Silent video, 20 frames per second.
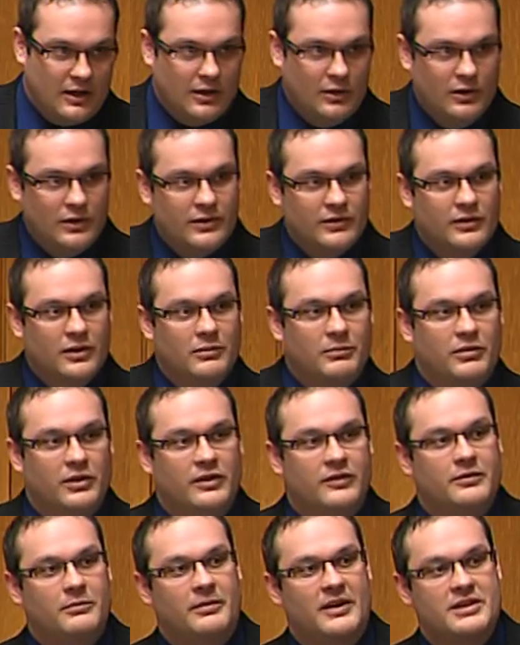goes through and
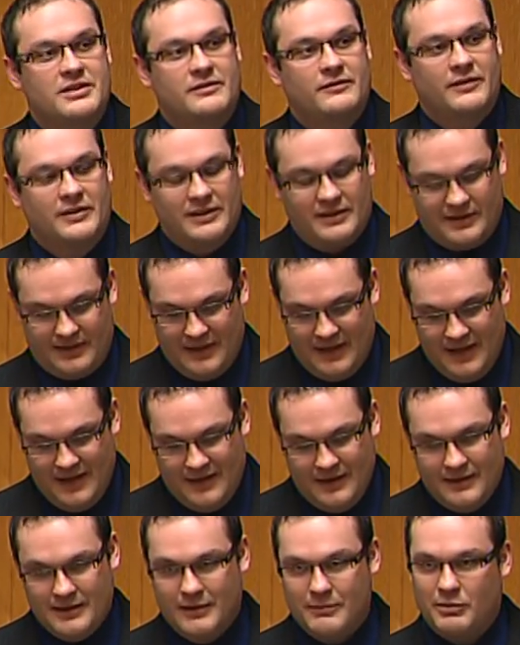approves the budget for
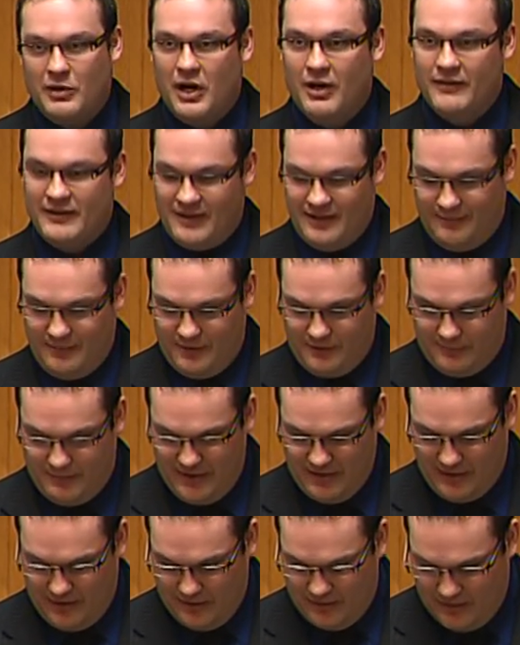the provinces, Mr.
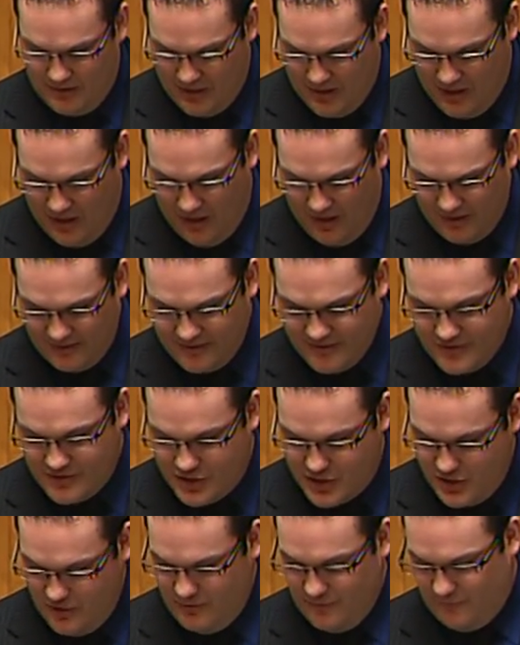Speaker. And ours is
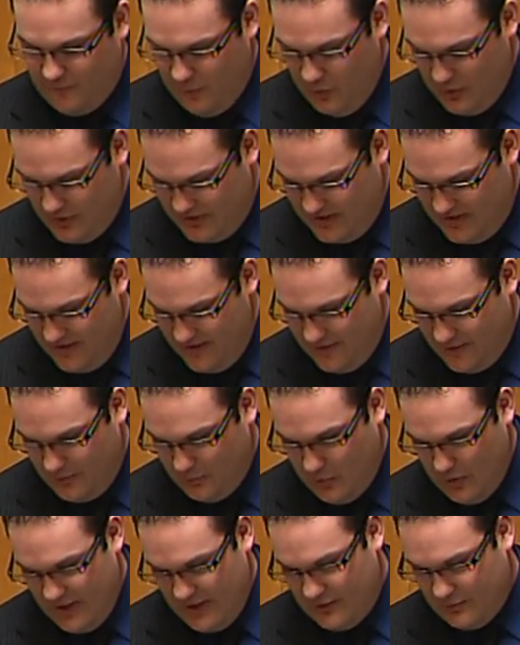June 14th,
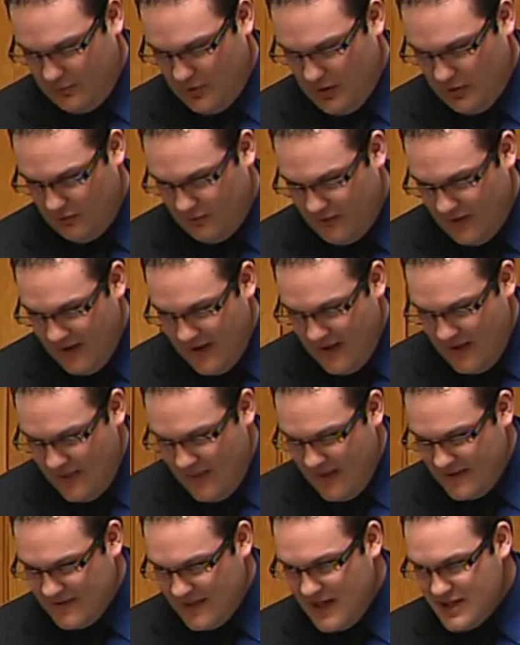2012.
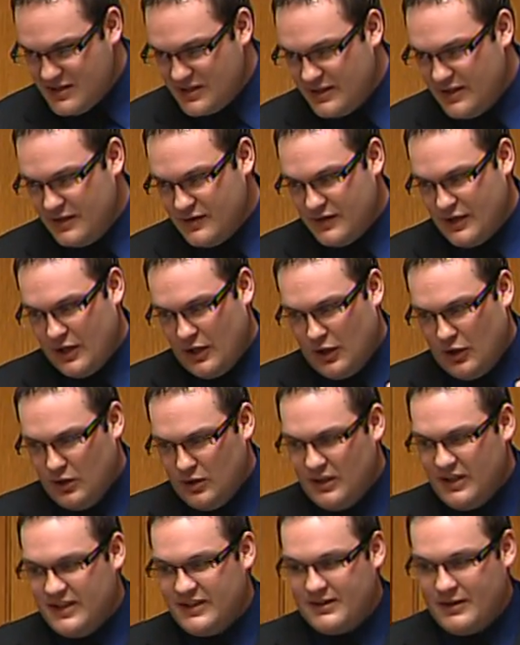That's actually the
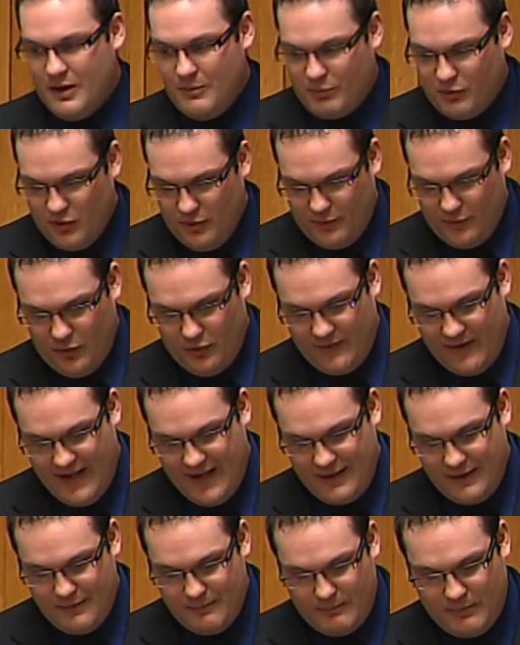earliest approval of
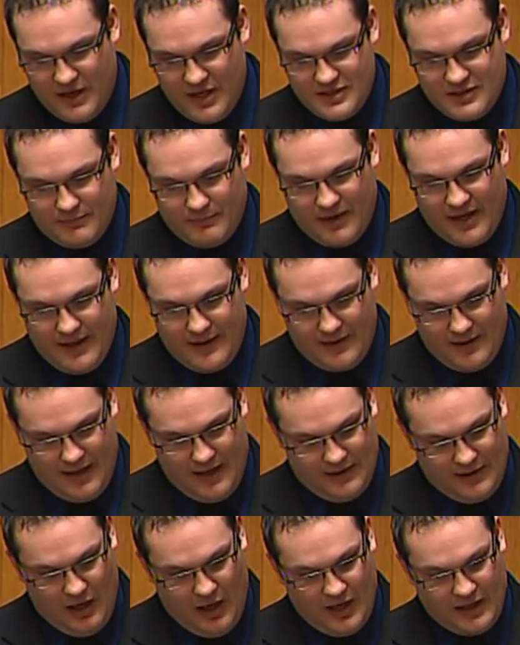any budget by
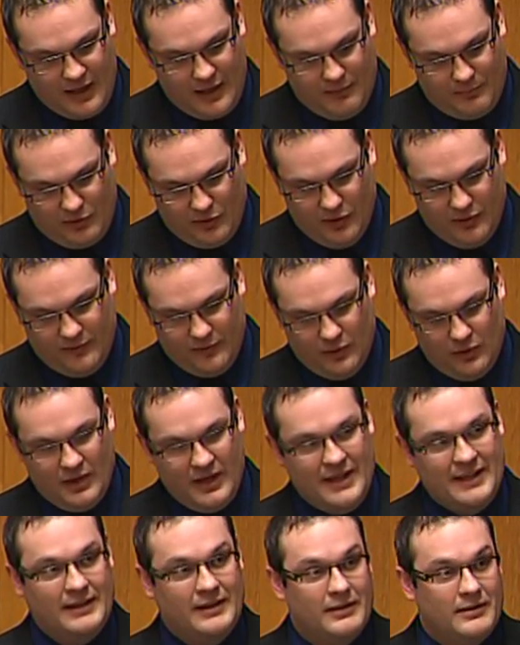an audit approval
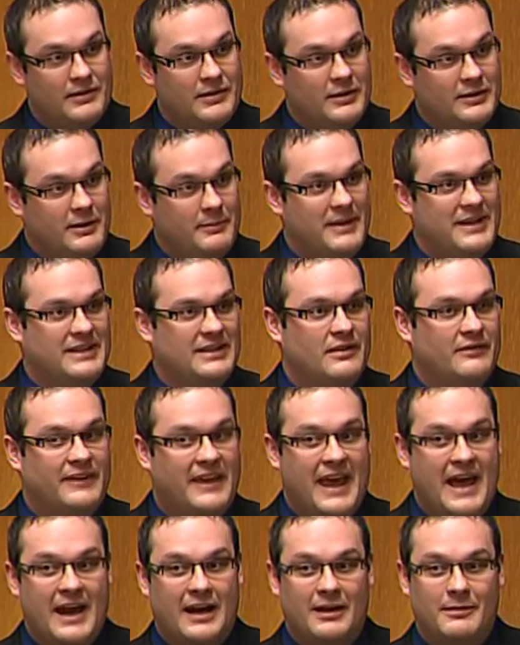in the Dominion of
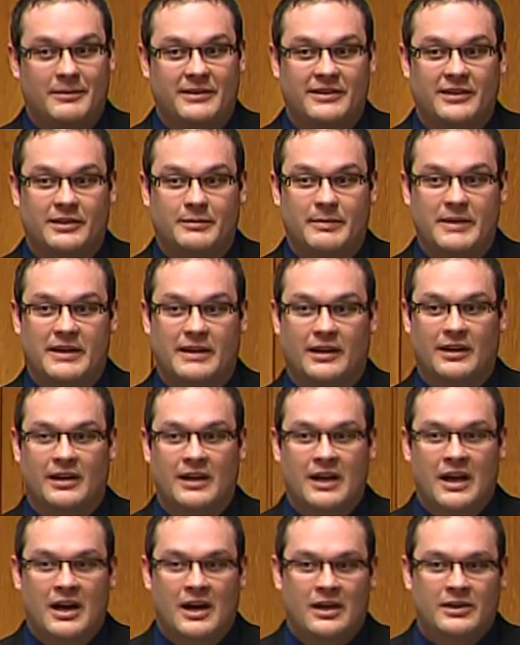Canada, Mr. Speaker.
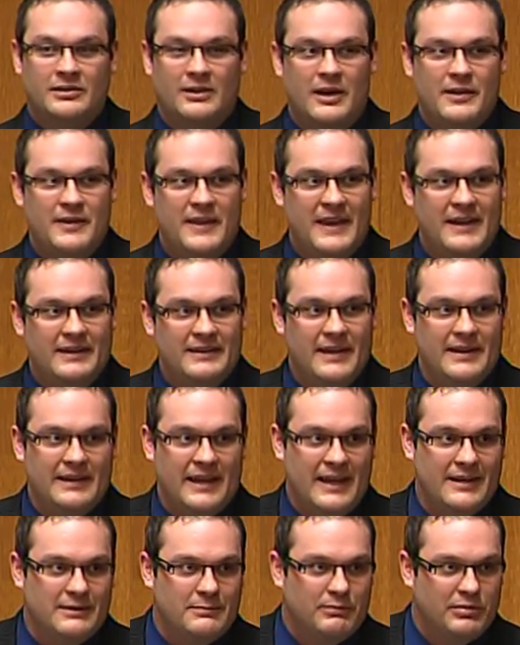So I think that
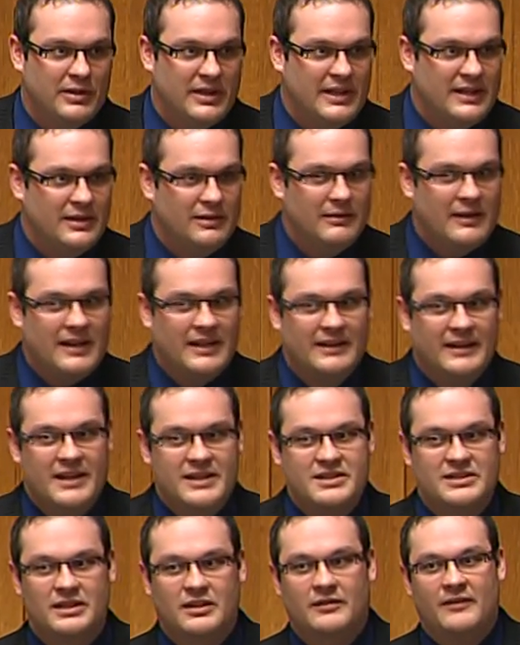that's a pretty good
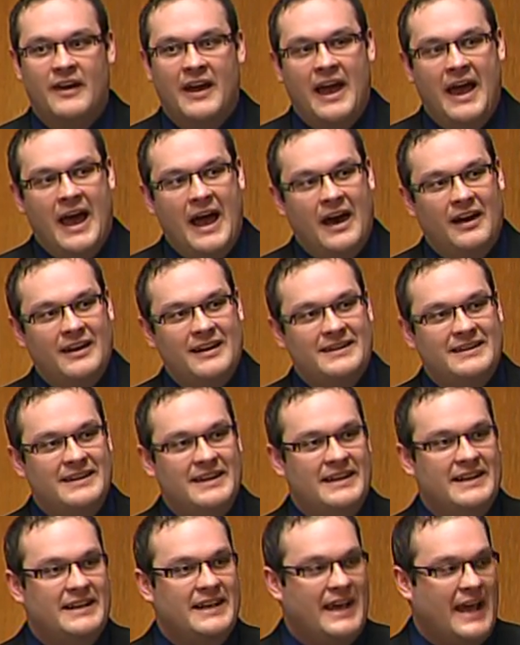recognition of how the
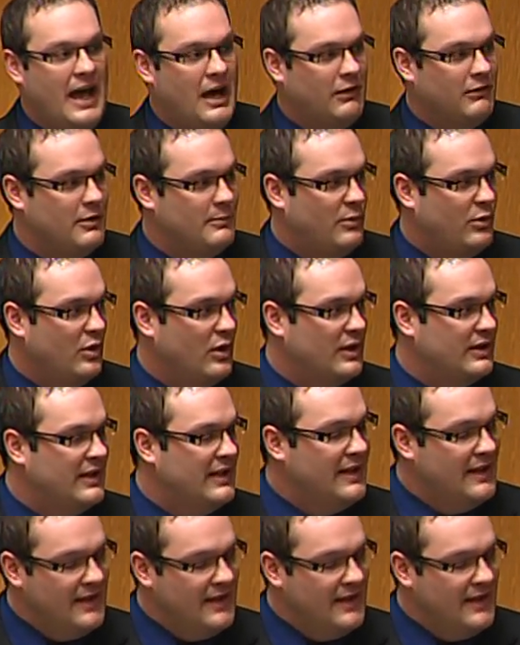C.D. Howe report